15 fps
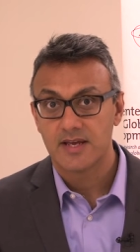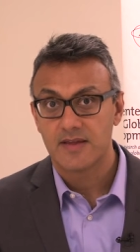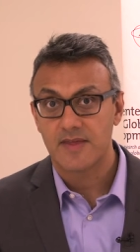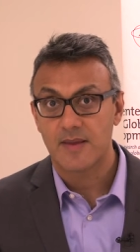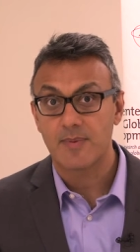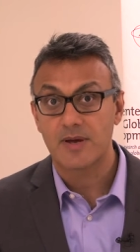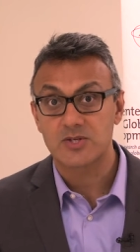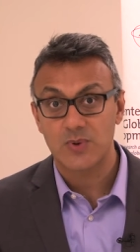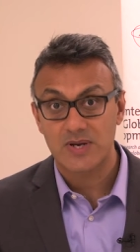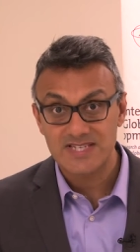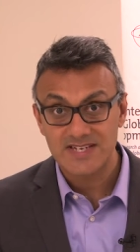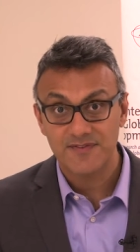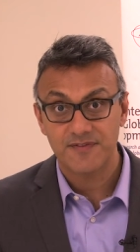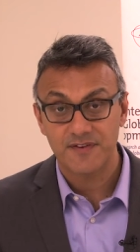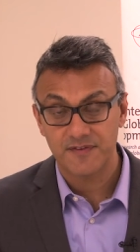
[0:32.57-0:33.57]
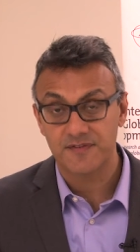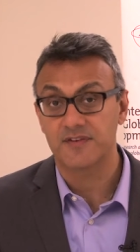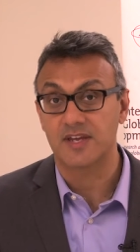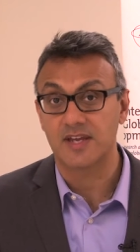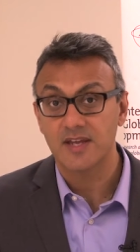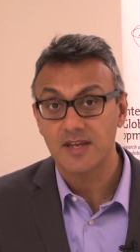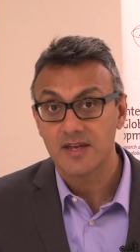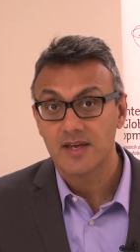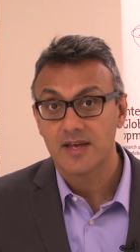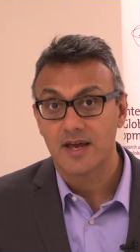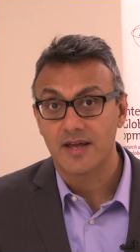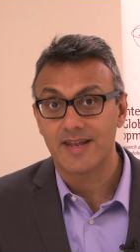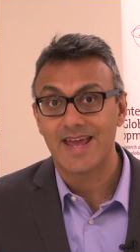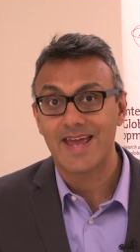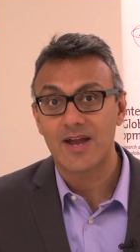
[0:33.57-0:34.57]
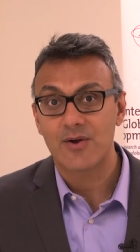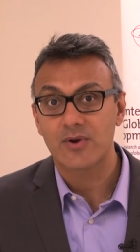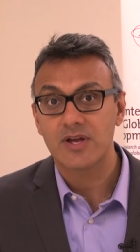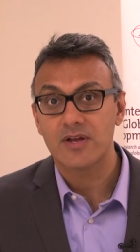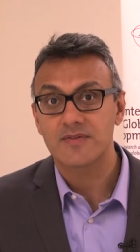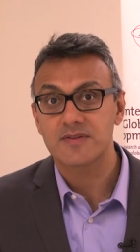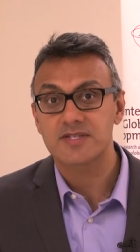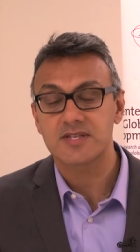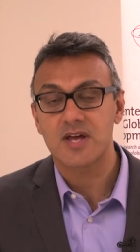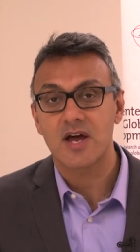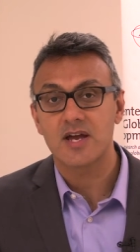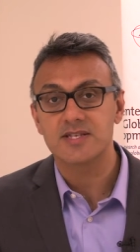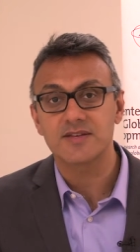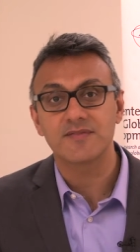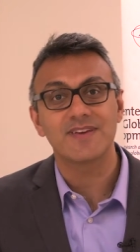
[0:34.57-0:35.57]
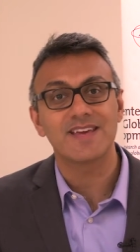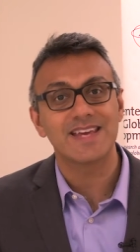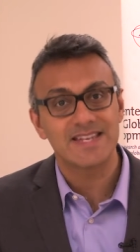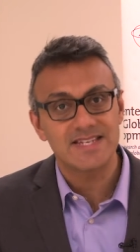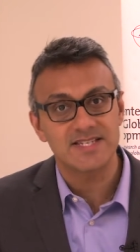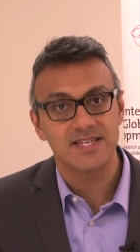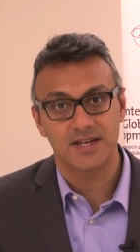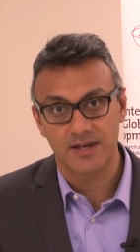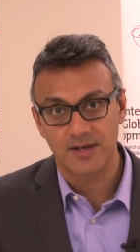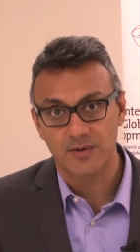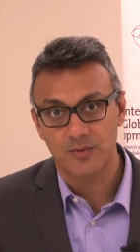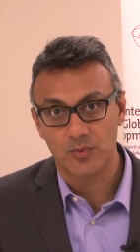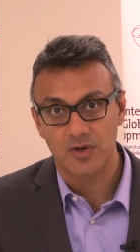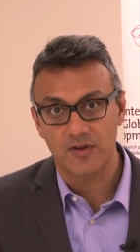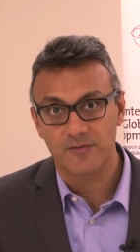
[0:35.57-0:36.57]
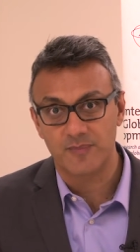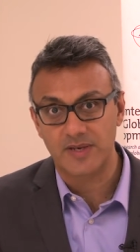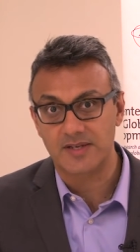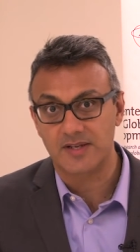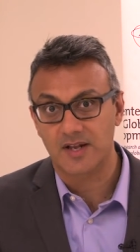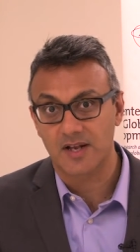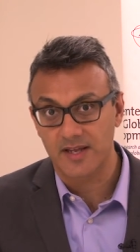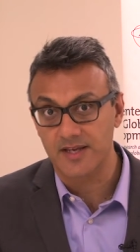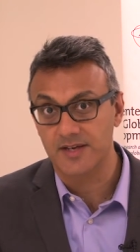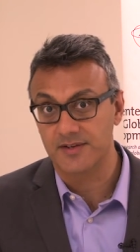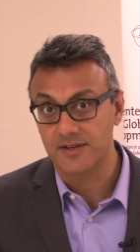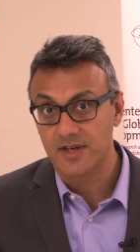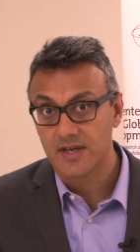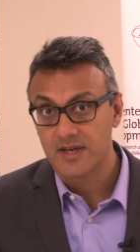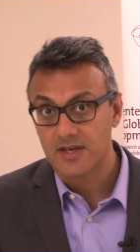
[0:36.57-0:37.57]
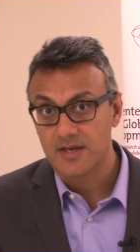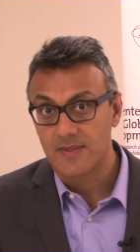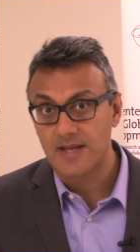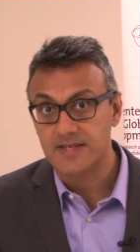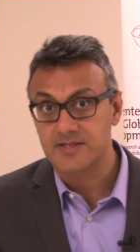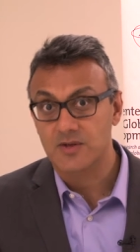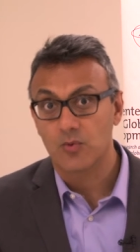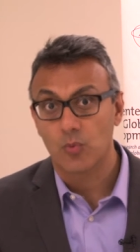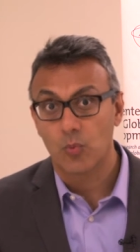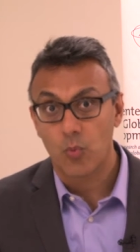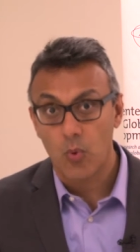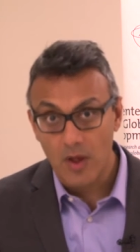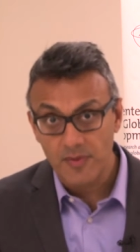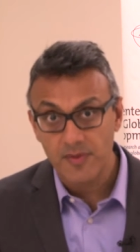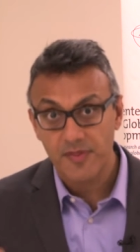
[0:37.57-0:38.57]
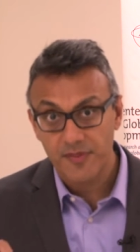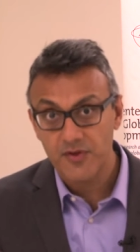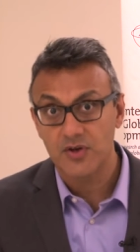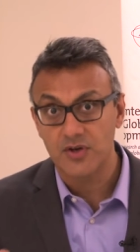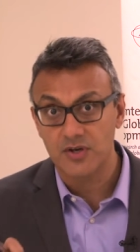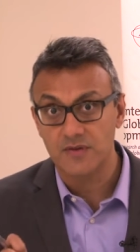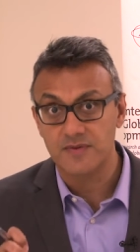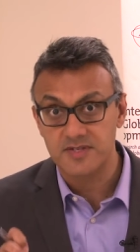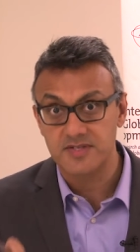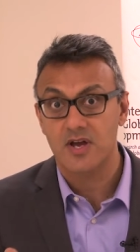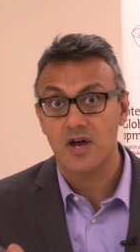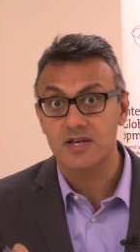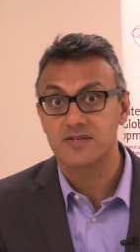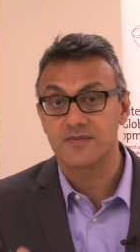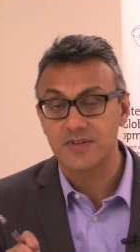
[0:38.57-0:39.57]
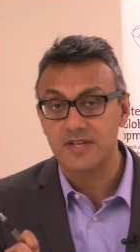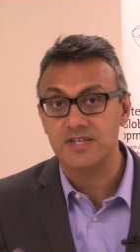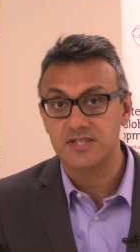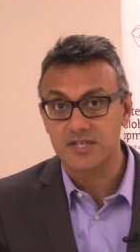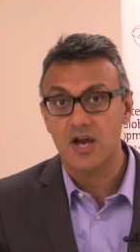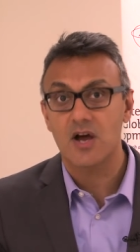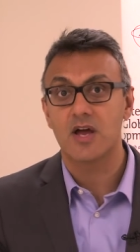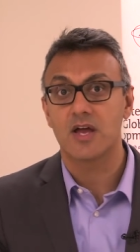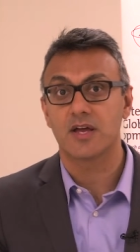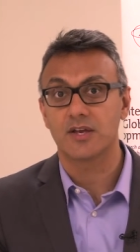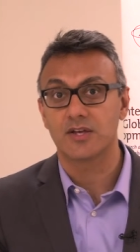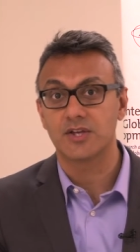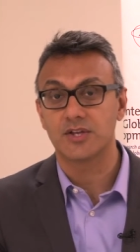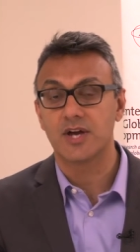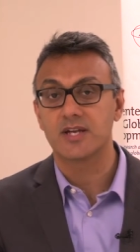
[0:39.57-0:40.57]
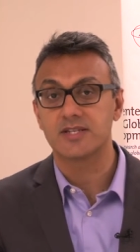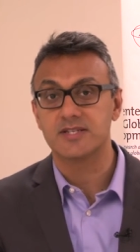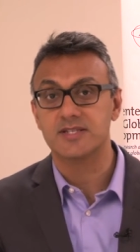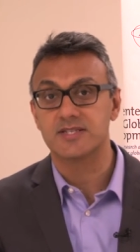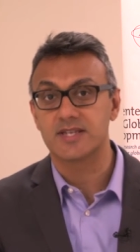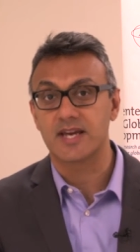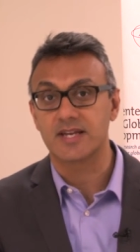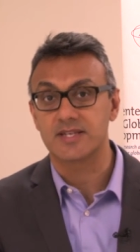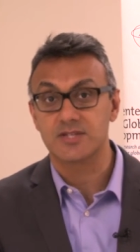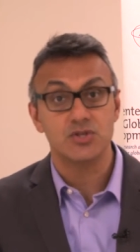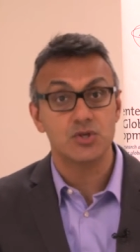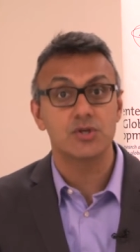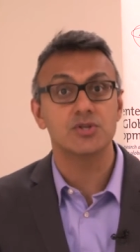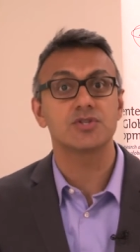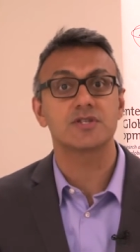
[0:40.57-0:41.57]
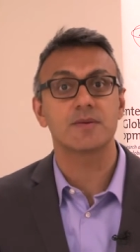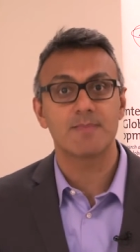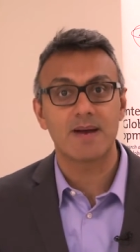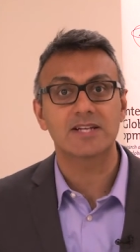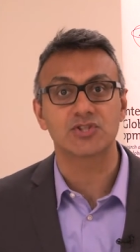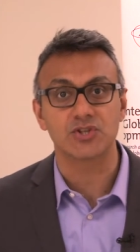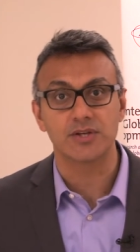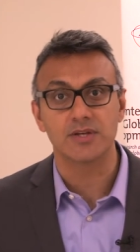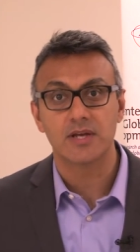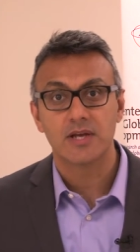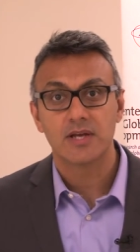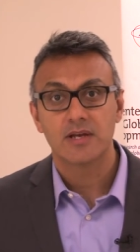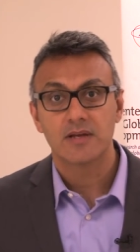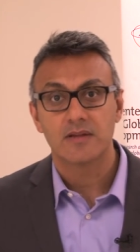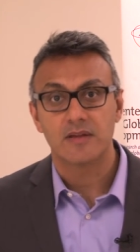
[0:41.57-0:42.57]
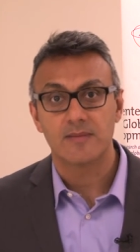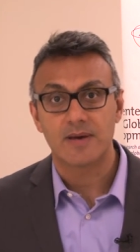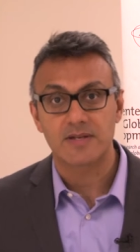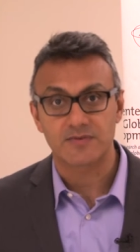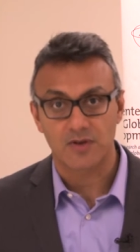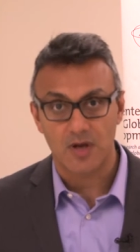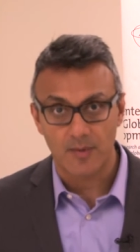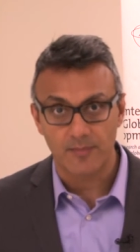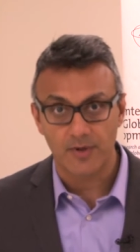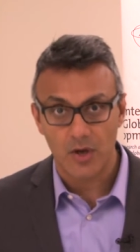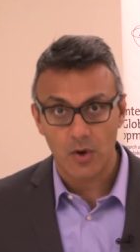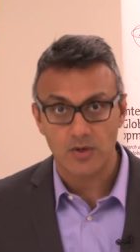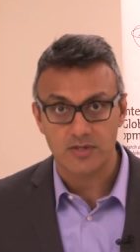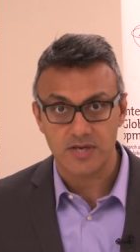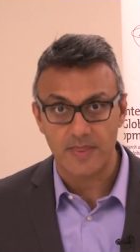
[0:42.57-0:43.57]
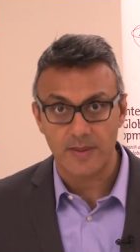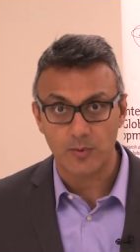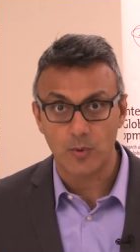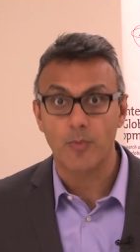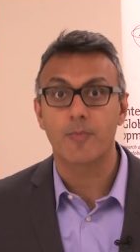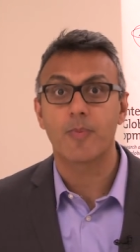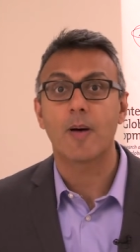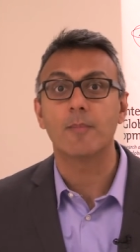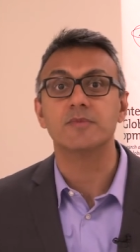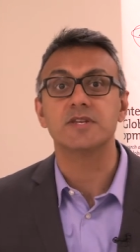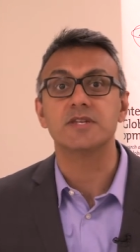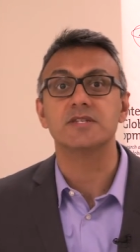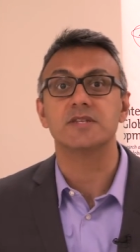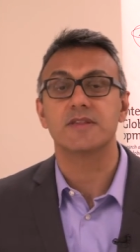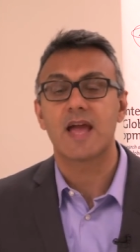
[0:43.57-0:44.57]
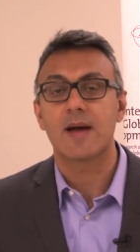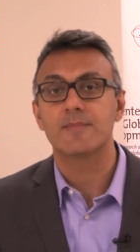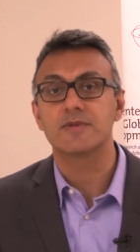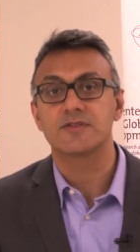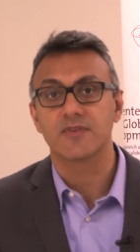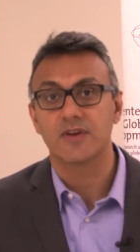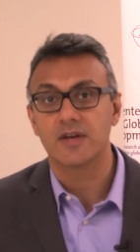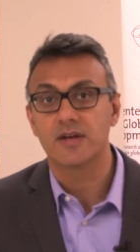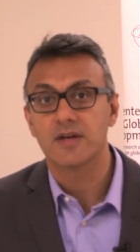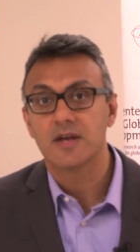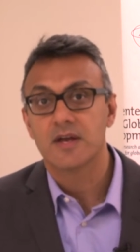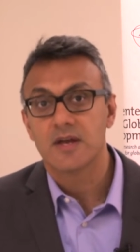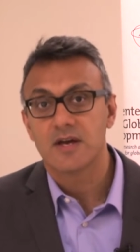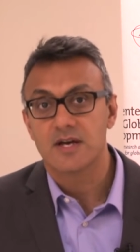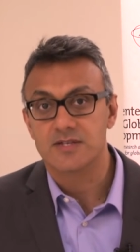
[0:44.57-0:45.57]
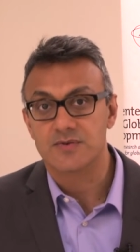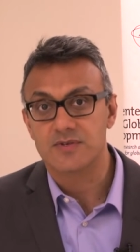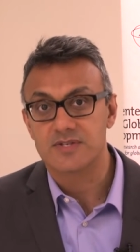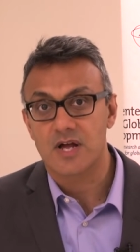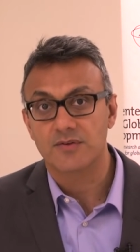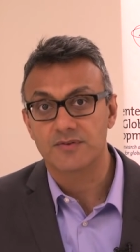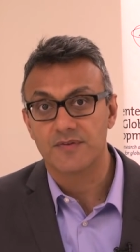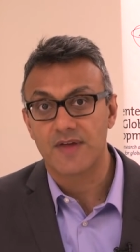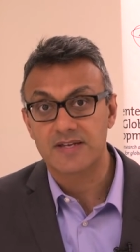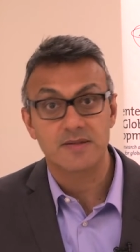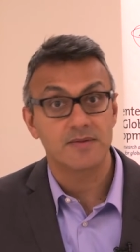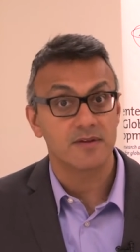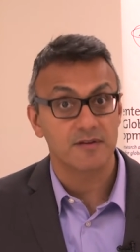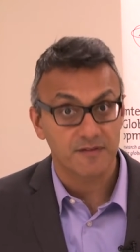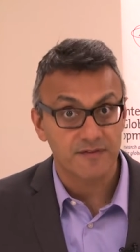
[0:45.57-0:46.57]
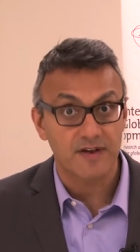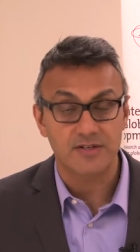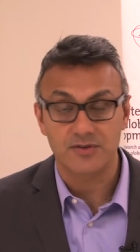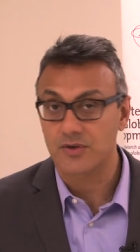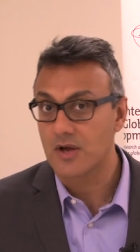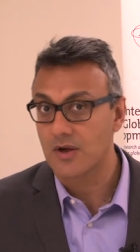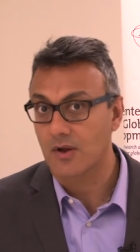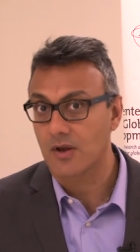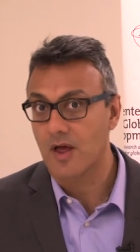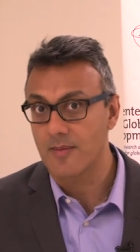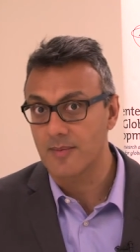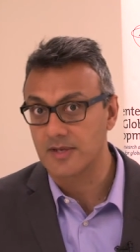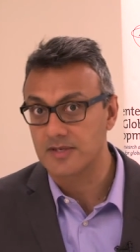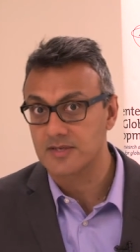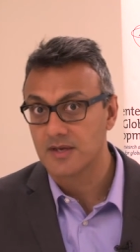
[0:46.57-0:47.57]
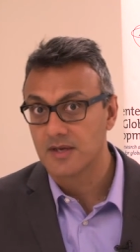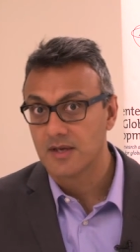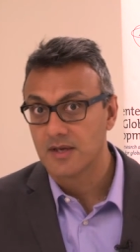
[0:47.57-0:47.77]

then by 2050, an area the size of India will have been cleared. That's one third the size of the entire United States. And you can just imagine the amount of carbon dioxide that will be pumped into the atmosphere as a result of that and the effect on our climate.